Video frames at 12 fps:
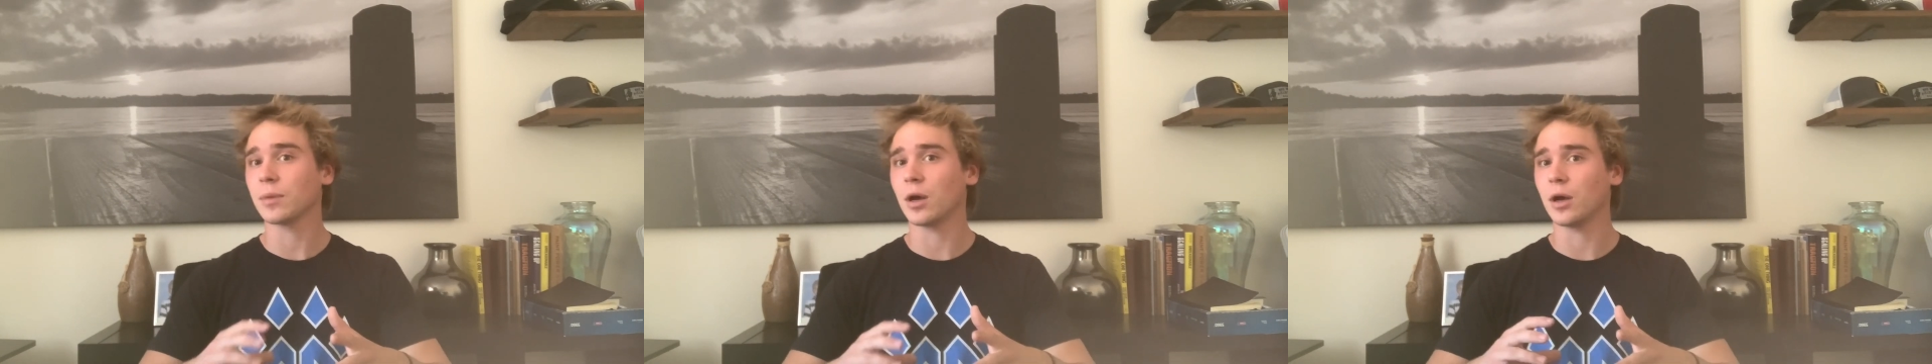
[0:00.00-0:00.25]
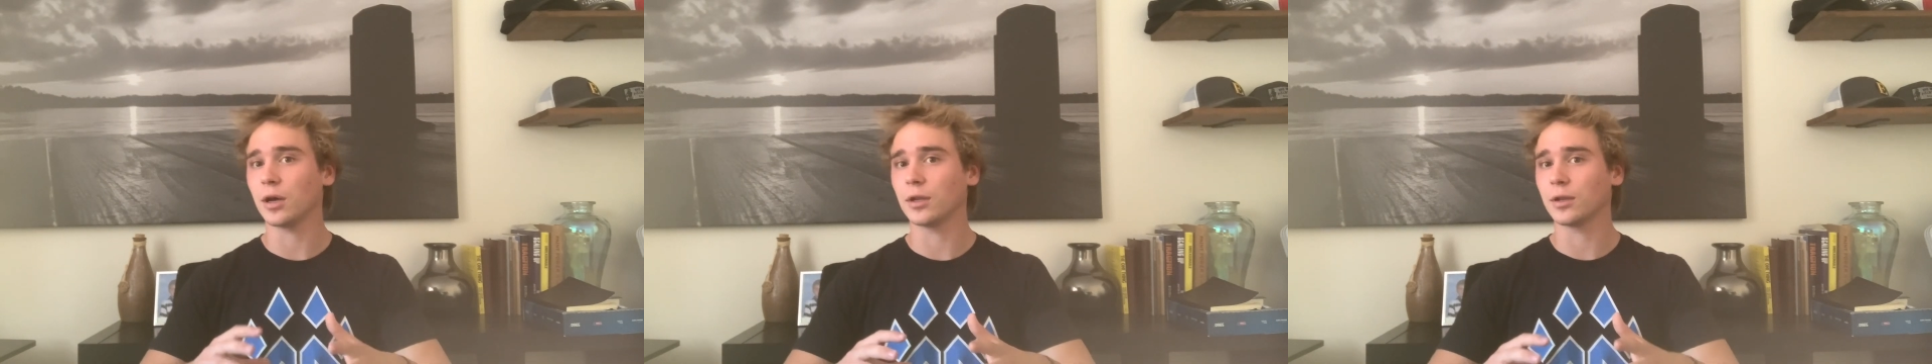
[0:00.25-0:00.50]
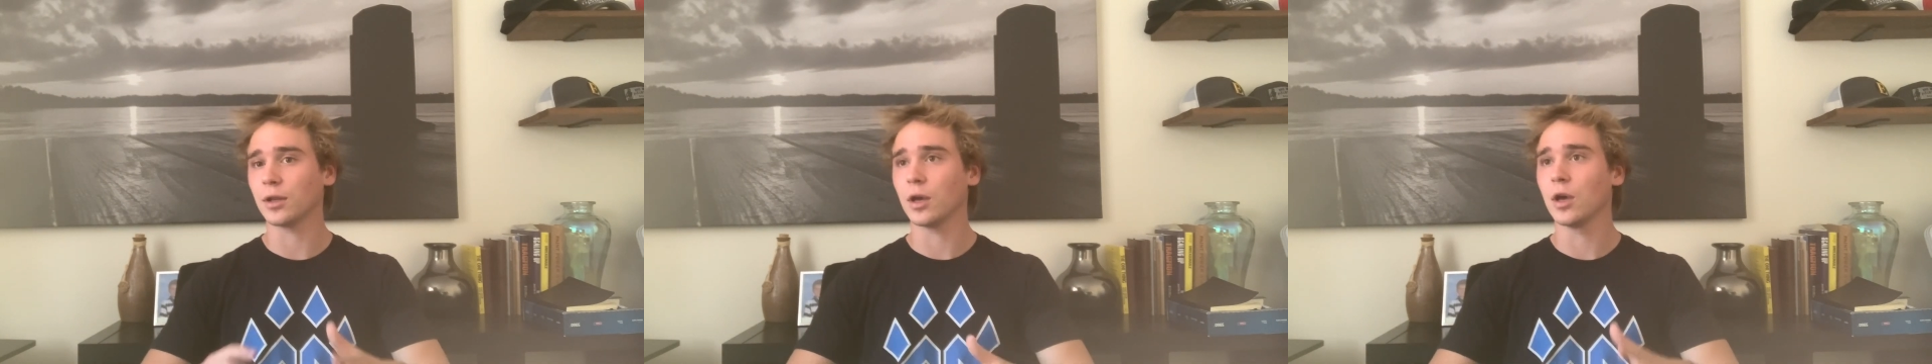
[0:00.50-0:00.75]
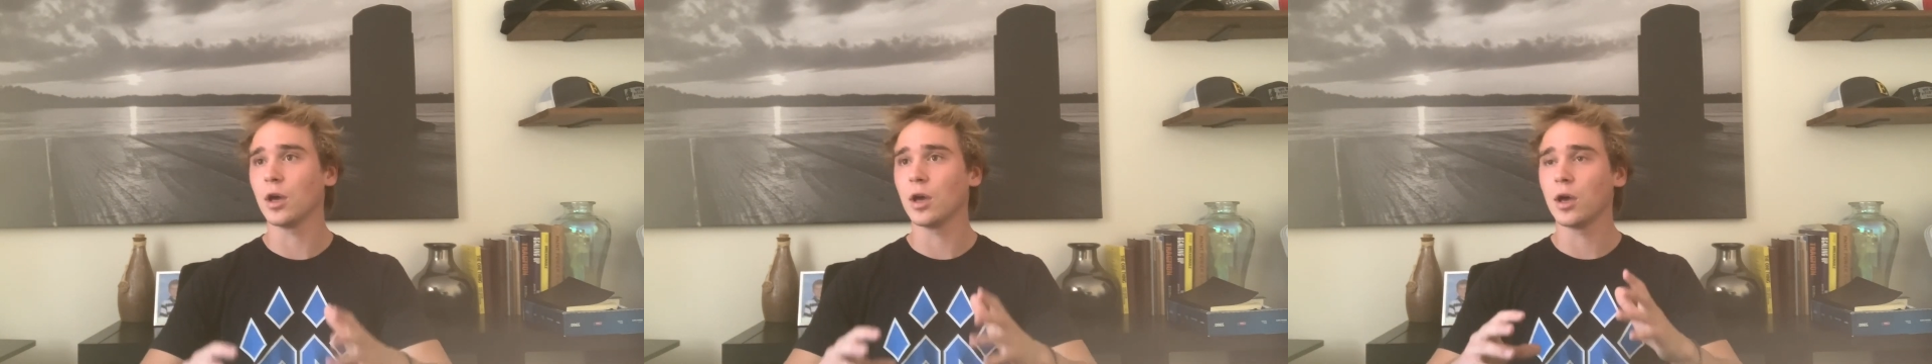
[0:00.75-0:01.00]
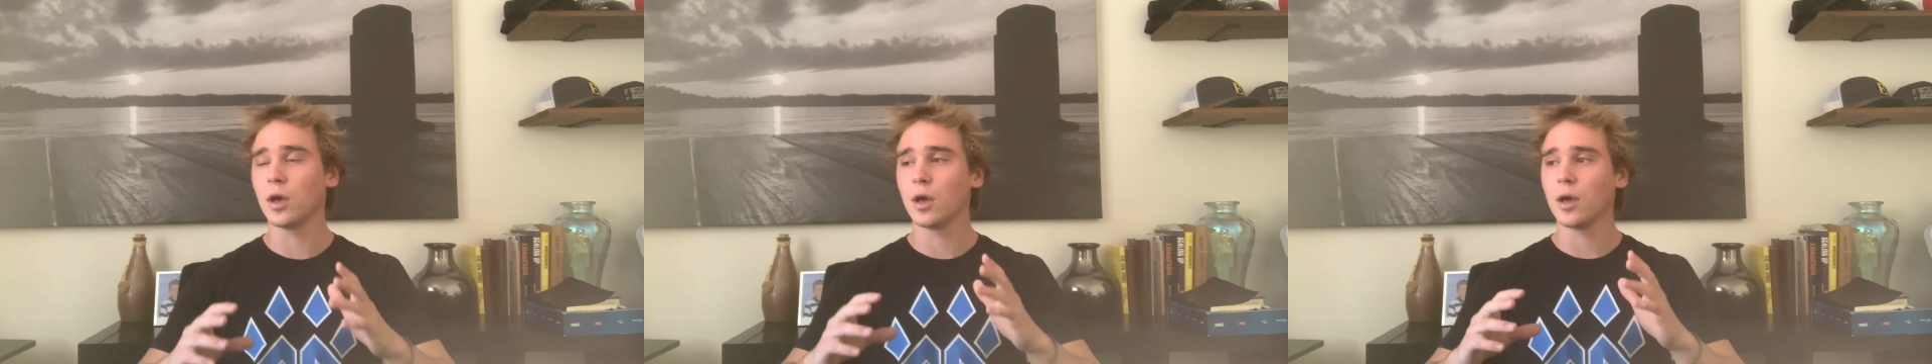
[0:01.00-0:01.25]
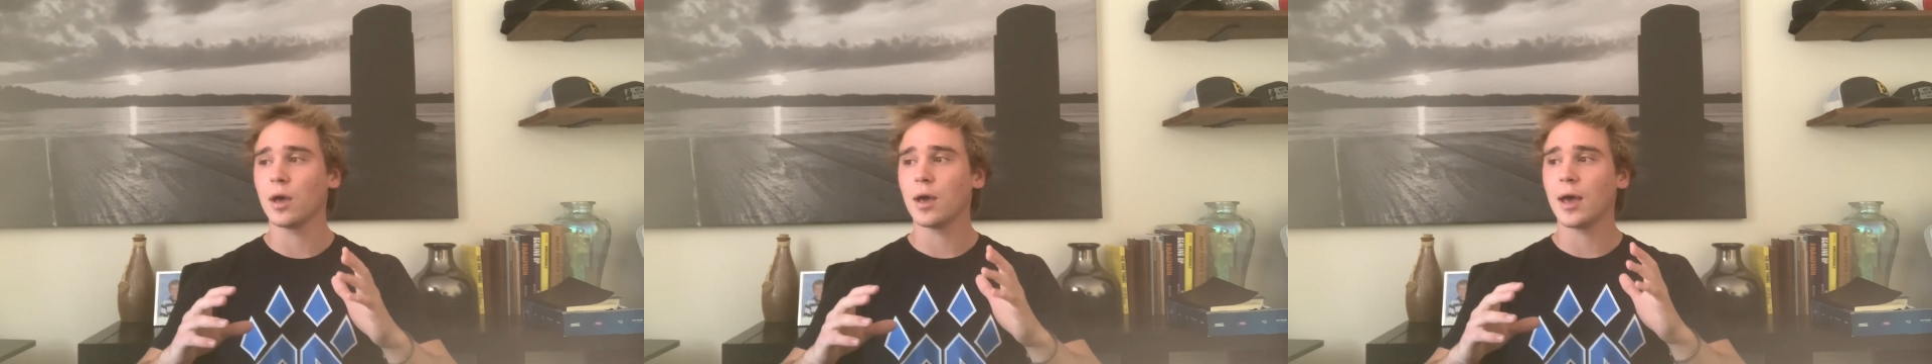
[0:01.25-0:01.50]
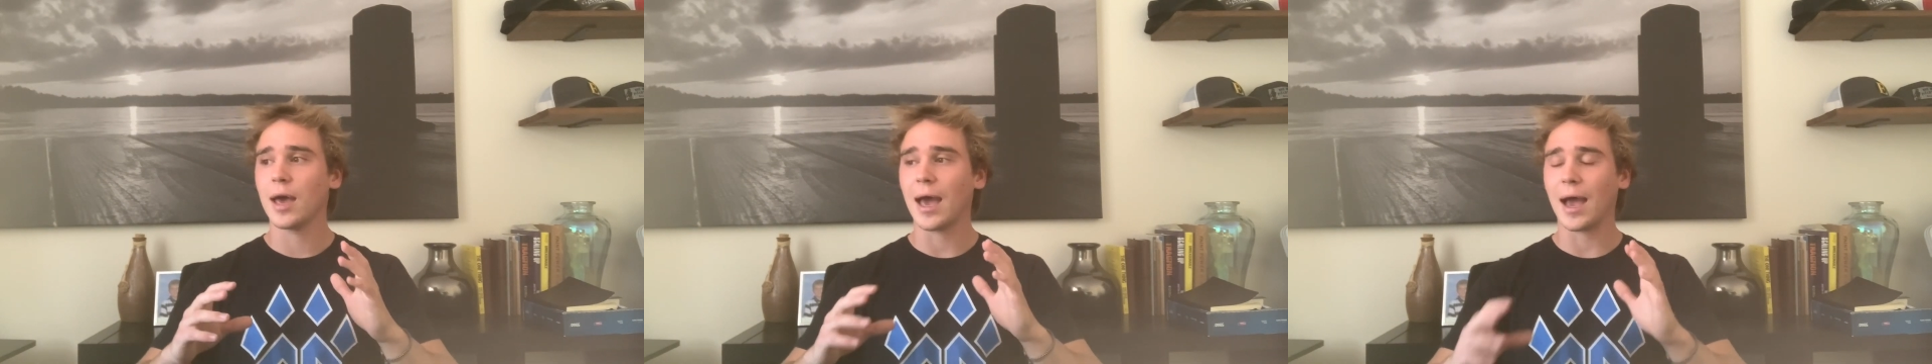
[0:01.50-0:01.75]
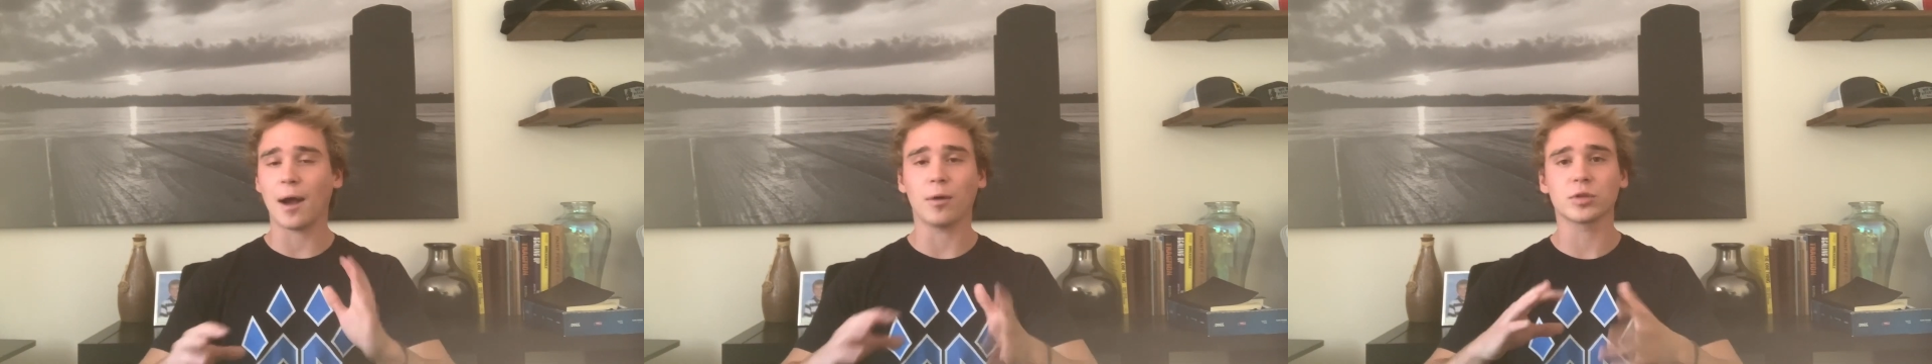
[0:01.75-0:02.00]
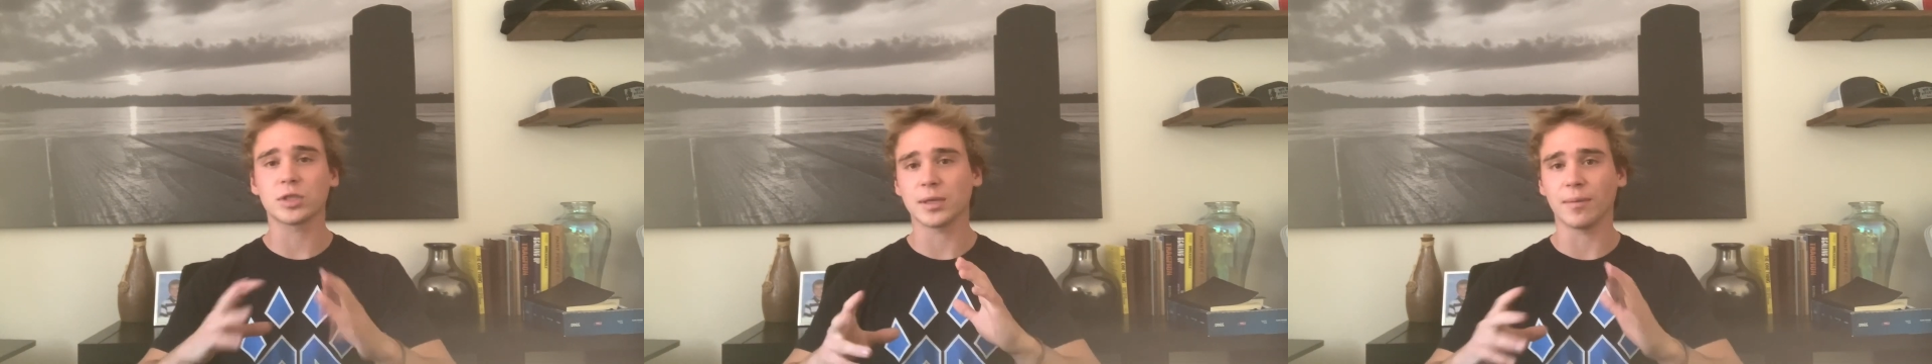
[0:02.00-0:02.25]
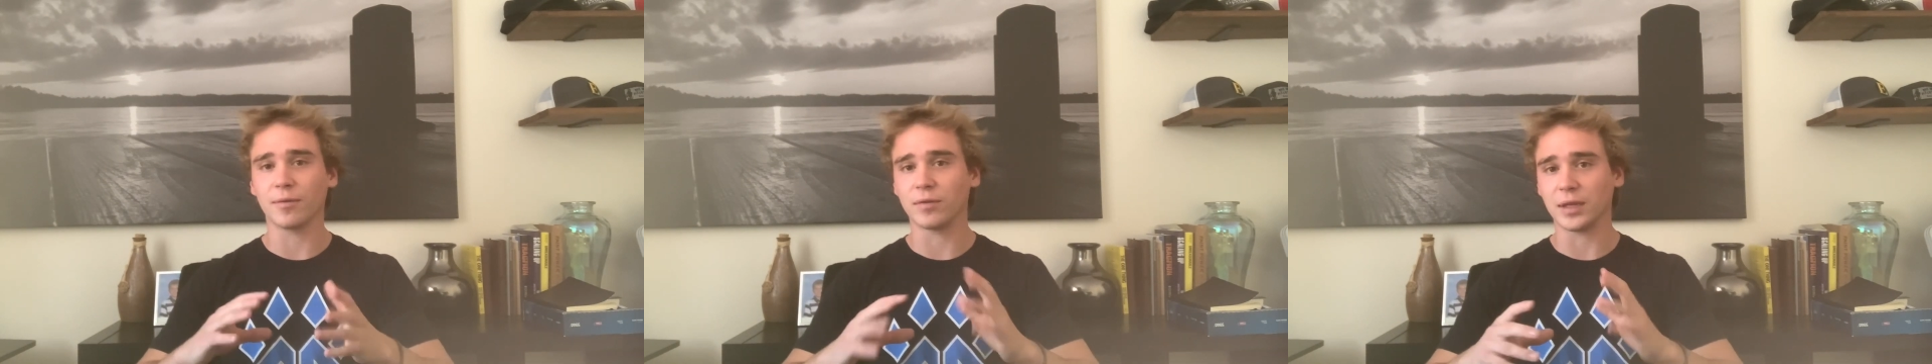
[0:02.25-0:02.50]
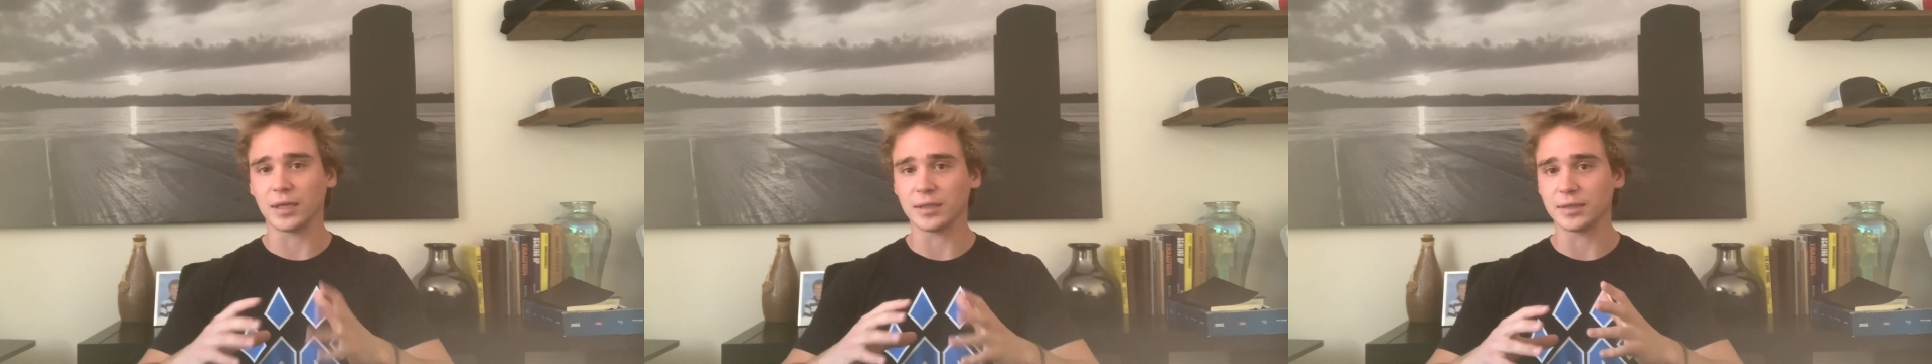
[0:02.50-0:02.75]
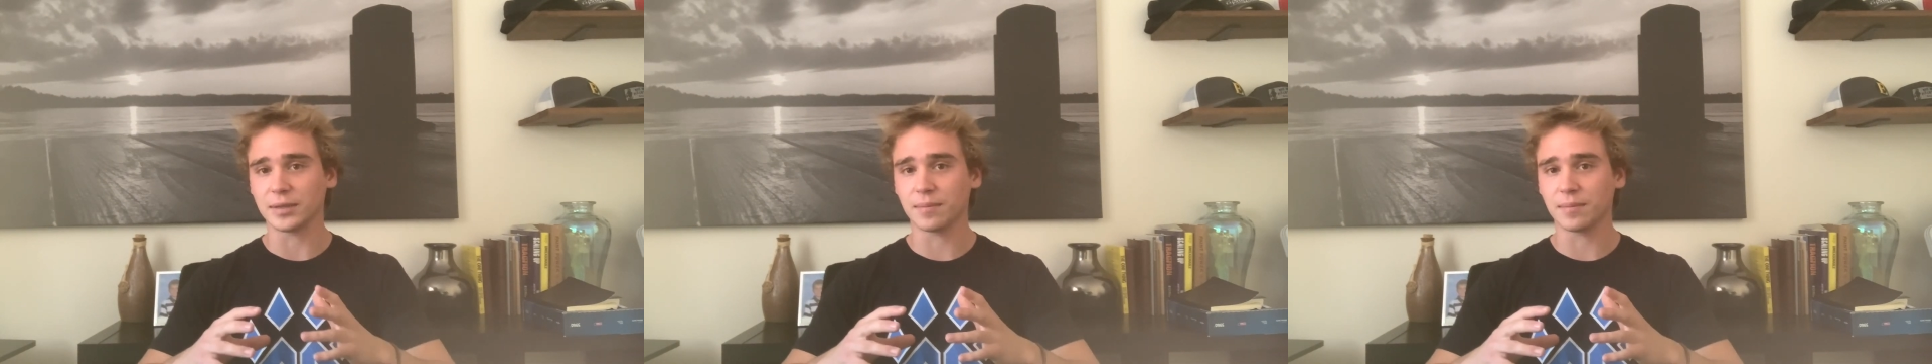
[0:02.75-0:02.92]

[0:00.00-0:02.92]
on how some of these